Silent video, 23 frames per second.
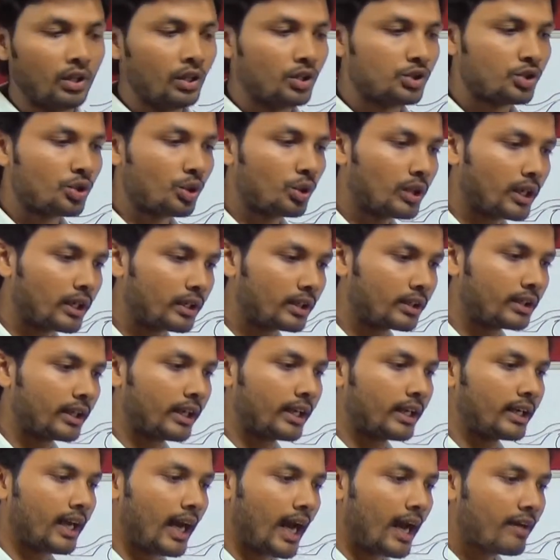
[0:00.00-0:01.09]
so that they
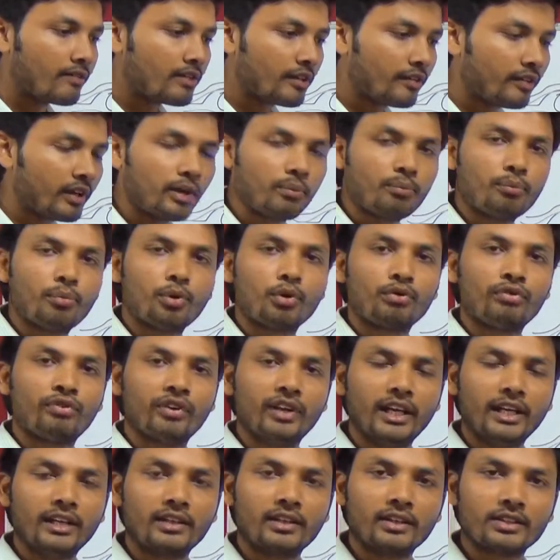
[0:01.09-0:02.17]
can have the very
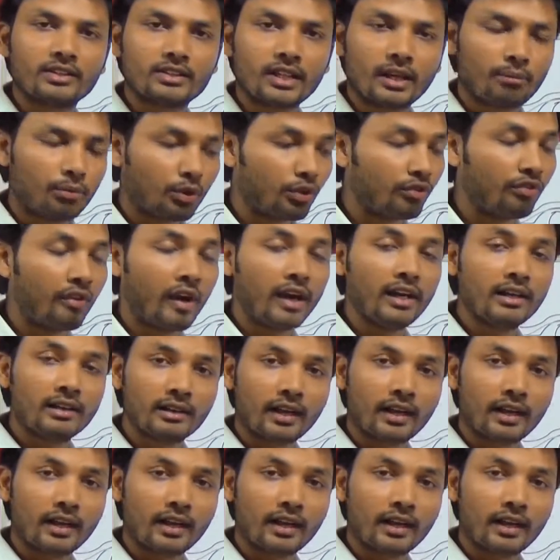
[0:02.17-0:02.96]
profile